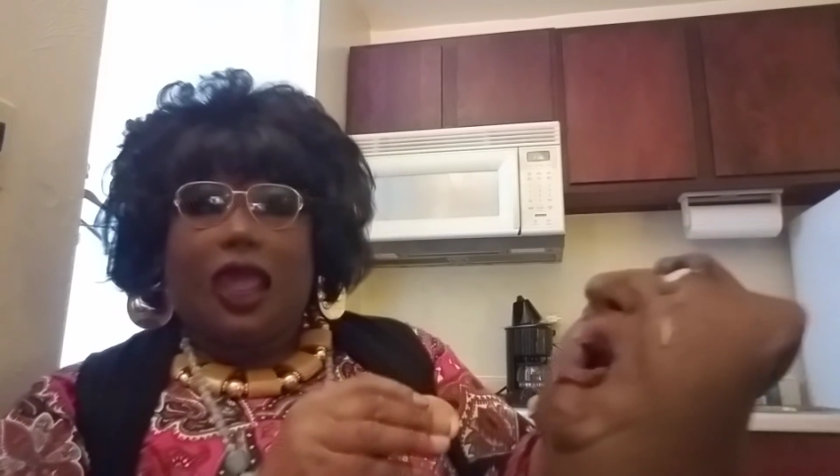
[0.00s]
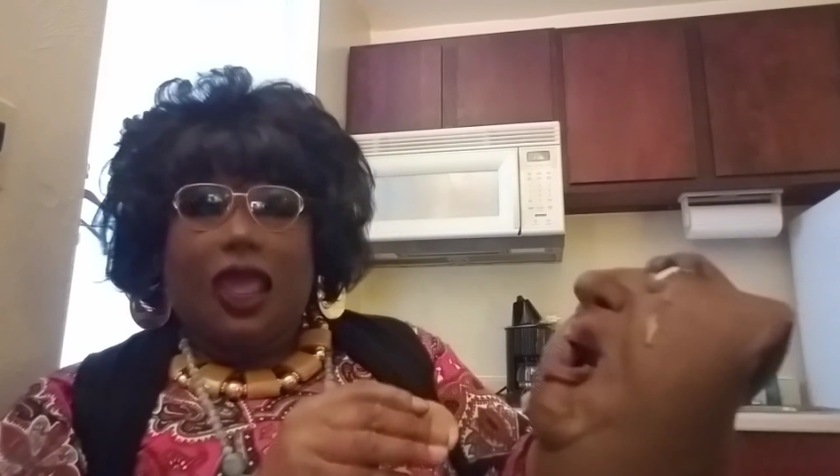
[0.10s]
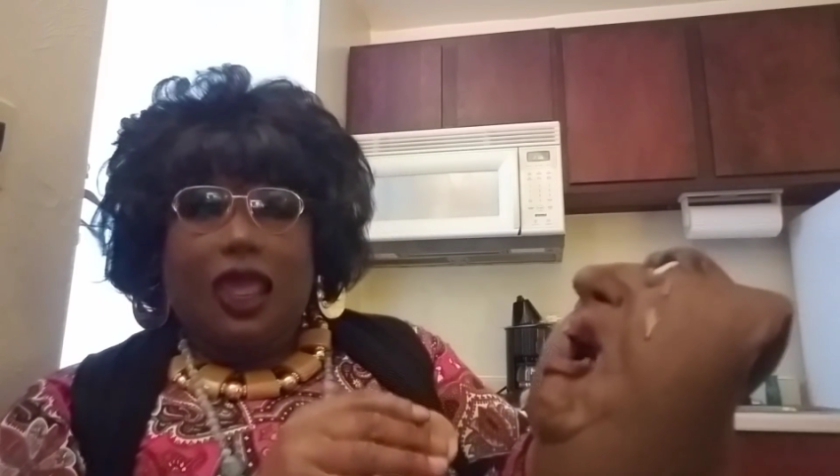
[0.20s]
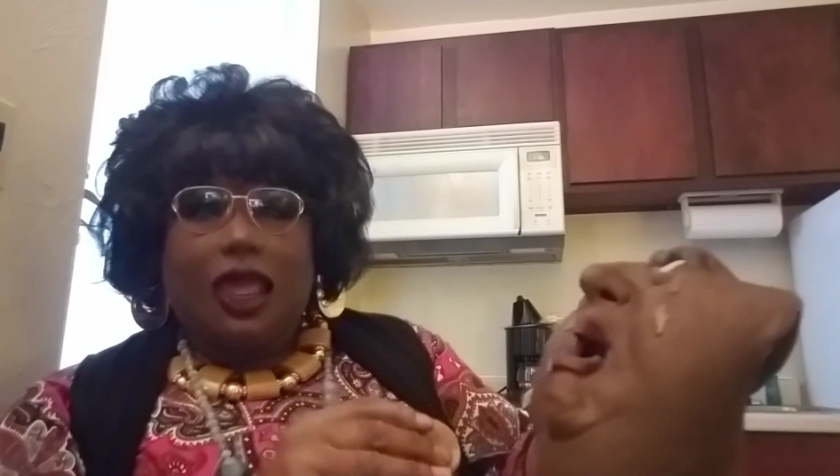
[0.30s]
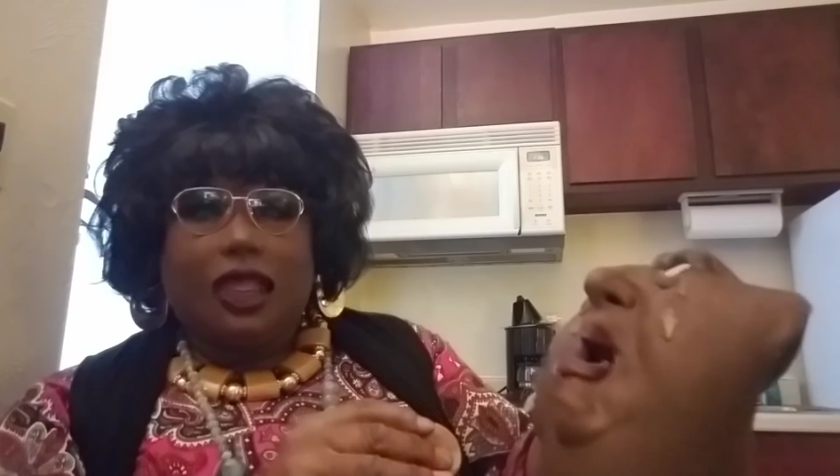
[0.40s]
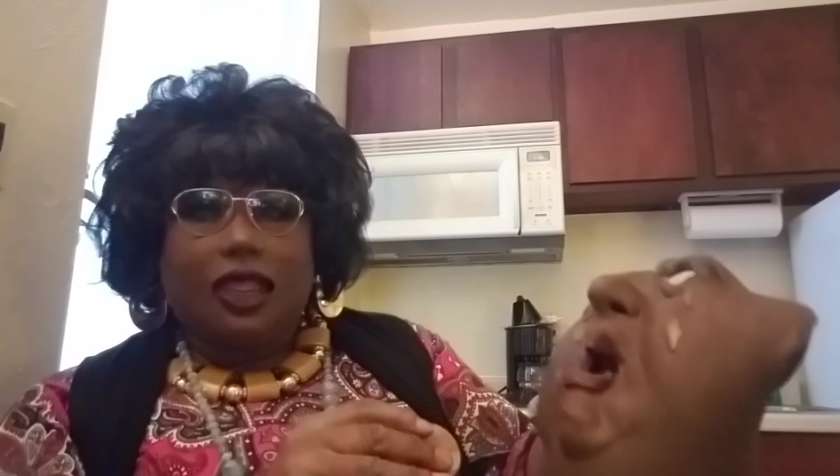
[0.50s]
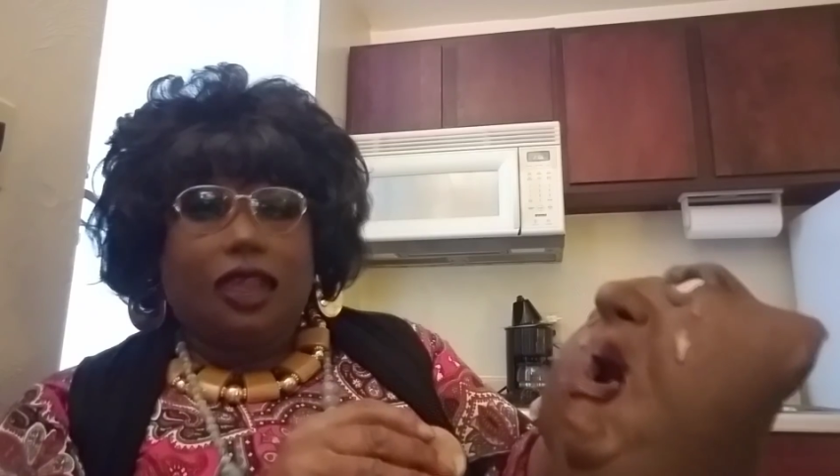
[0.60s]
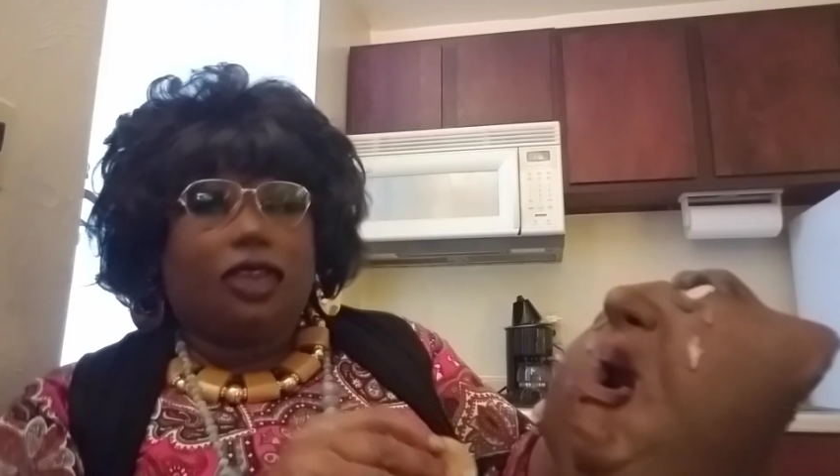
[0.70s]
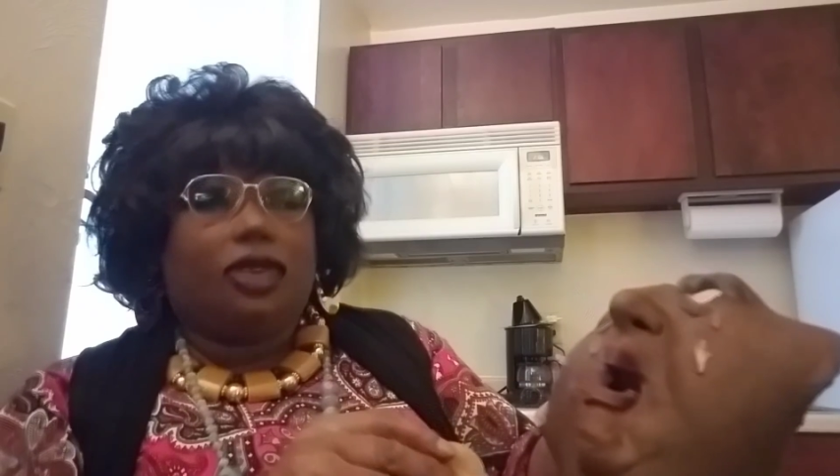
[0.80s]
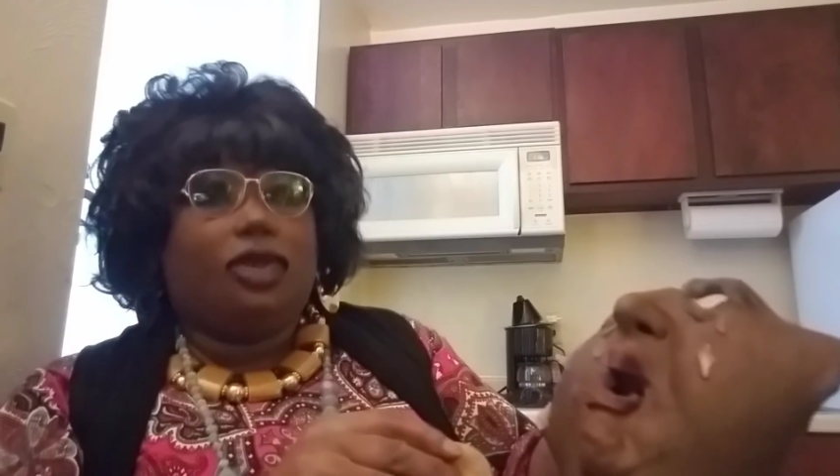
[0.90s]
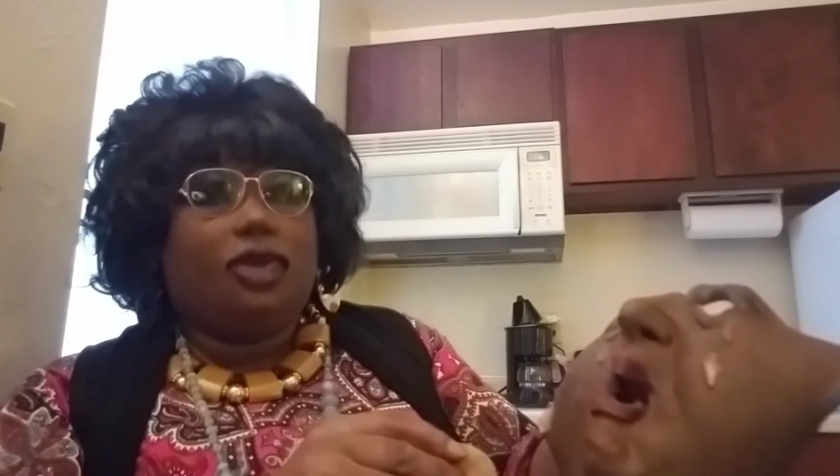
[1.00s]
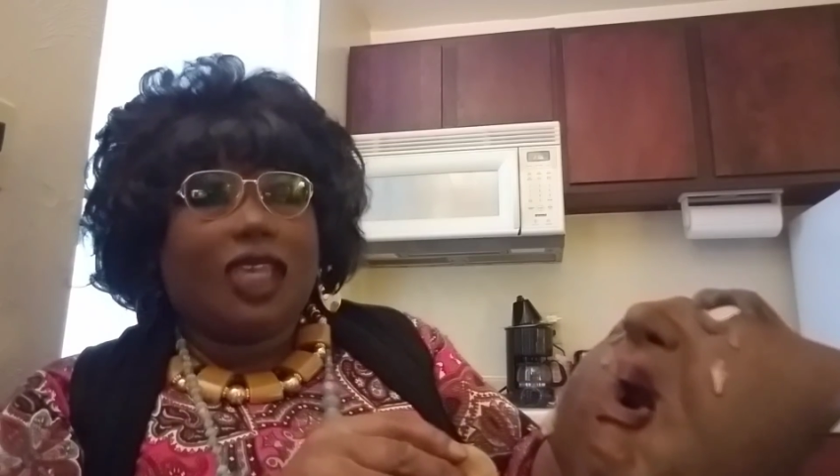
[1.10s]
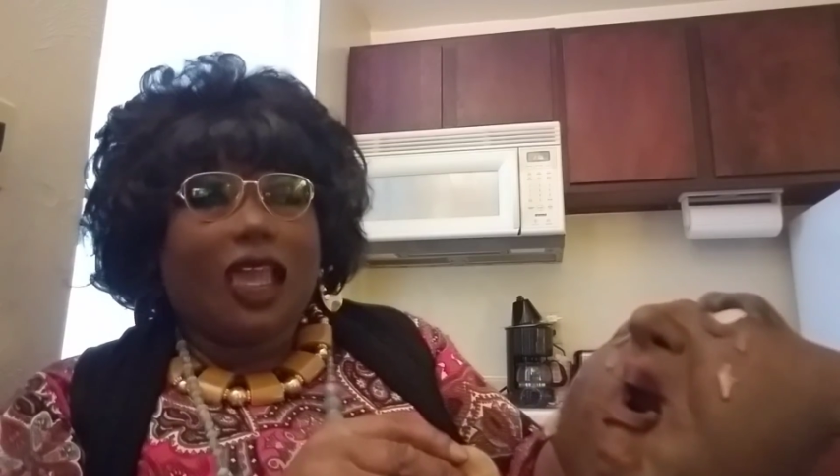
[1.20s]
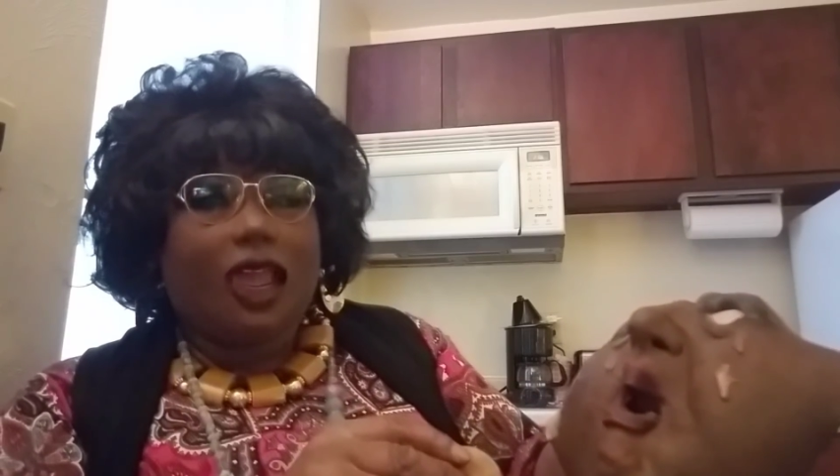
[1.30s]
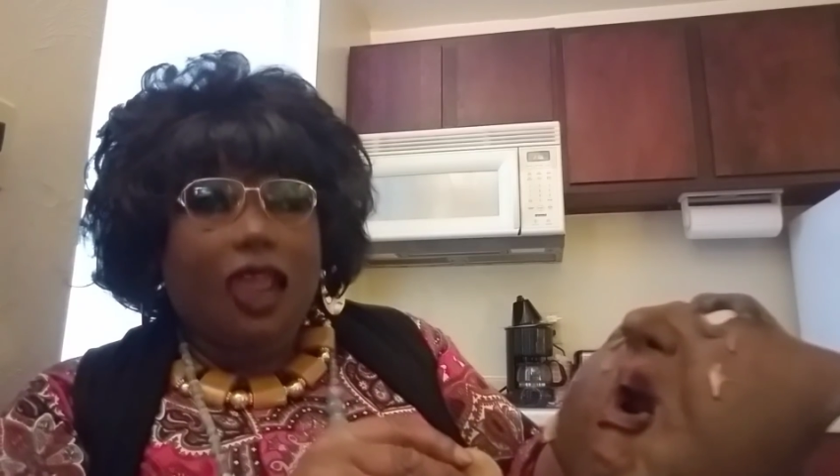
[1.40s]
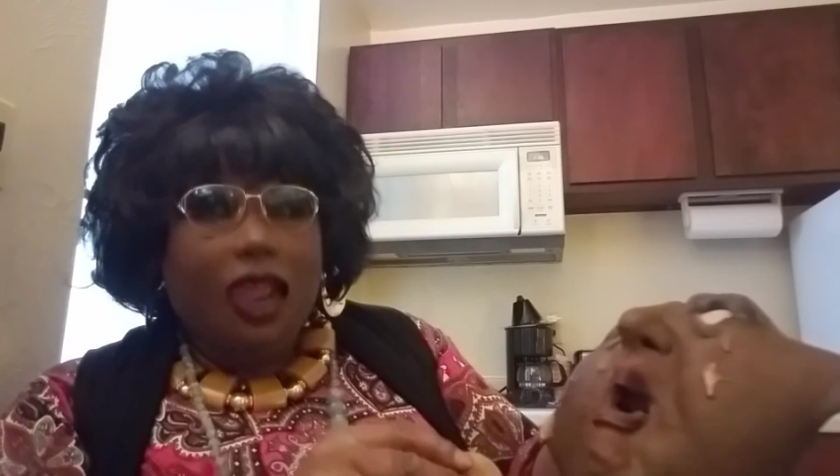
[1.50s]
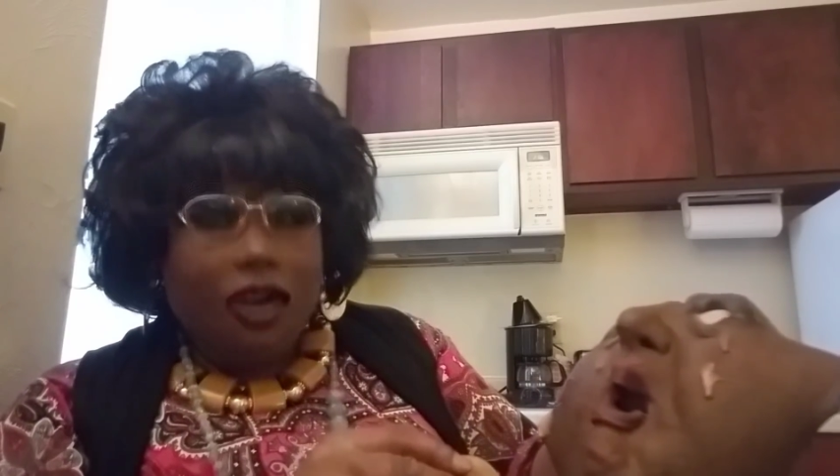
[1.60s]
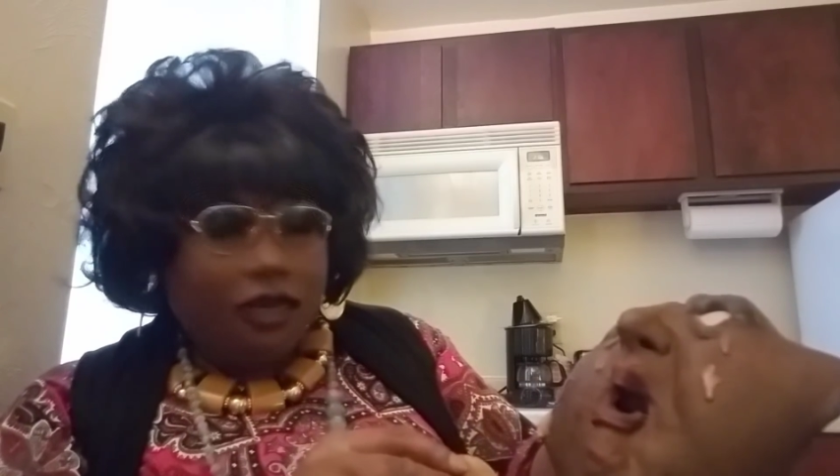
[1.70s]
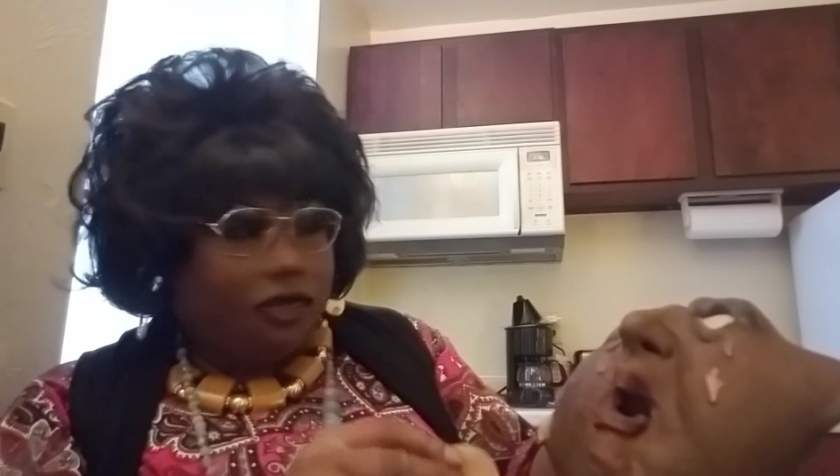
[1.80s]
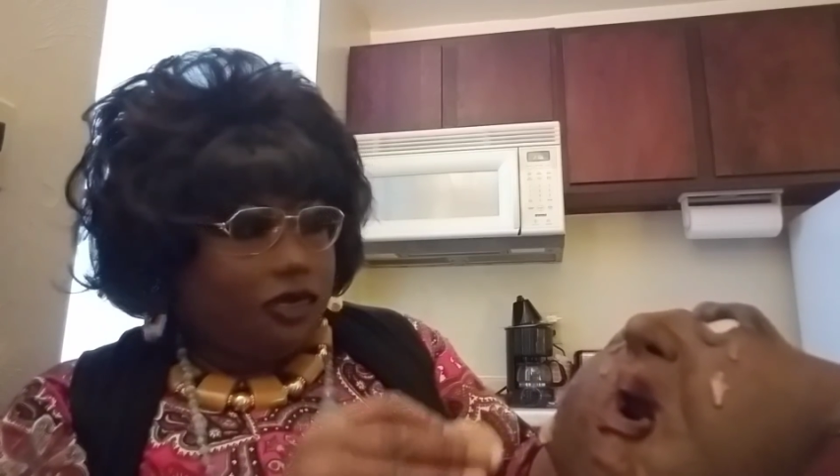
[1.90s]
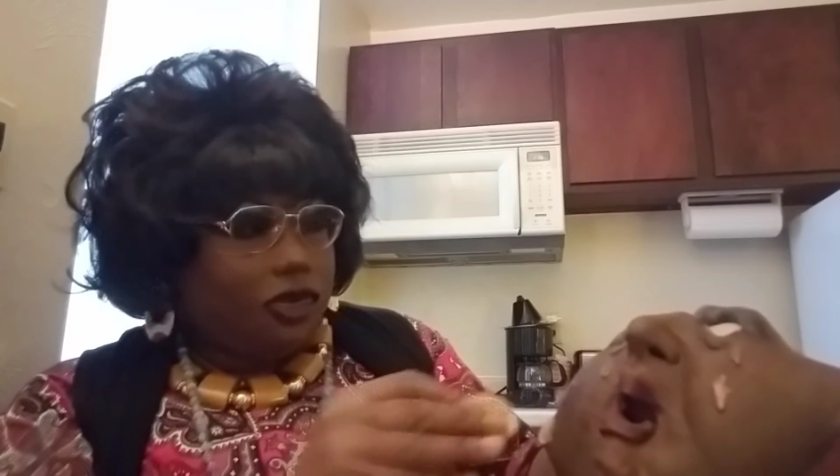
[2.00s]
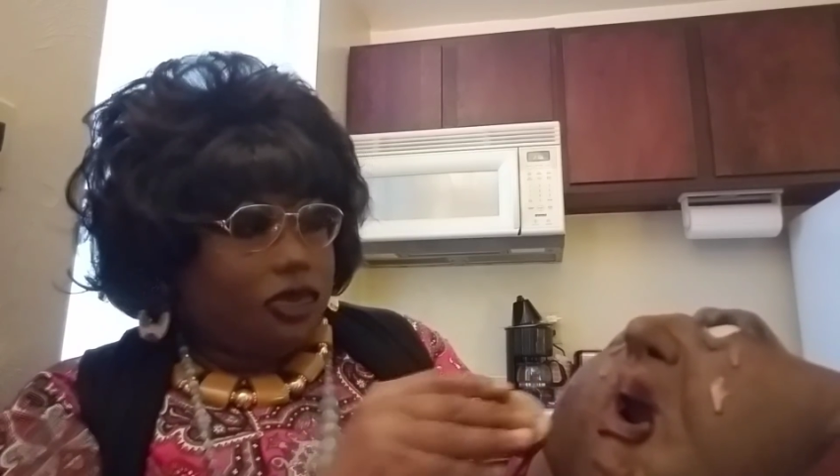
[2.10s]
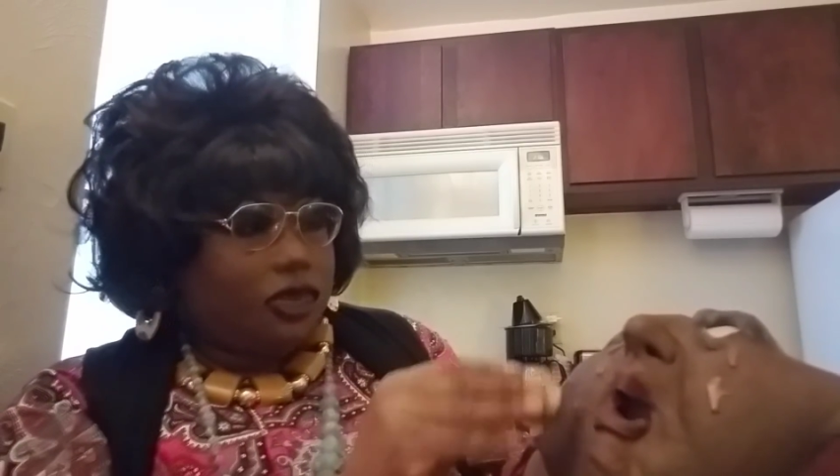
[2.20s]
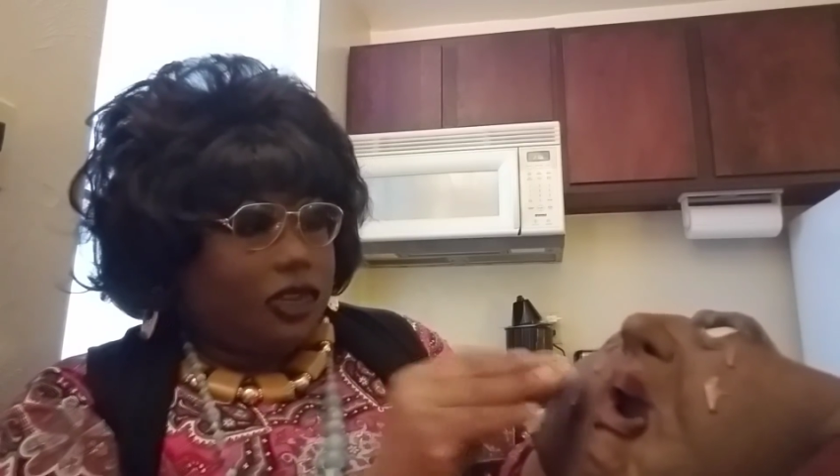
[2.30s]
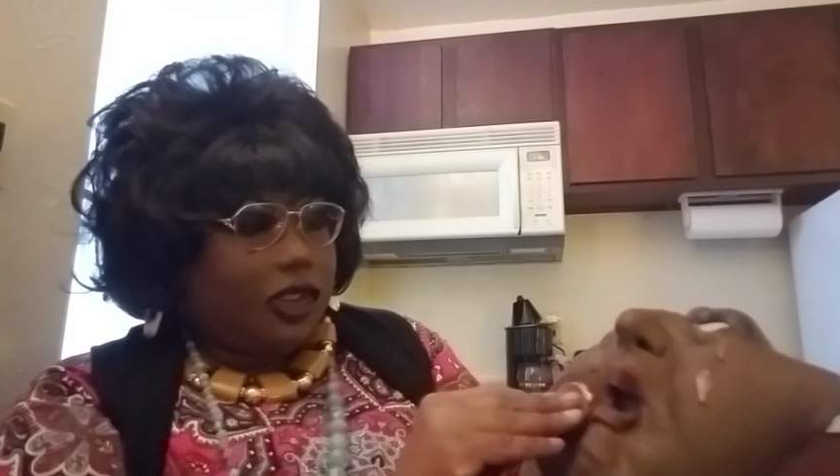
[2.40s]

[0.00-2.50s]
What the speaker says: and you careful,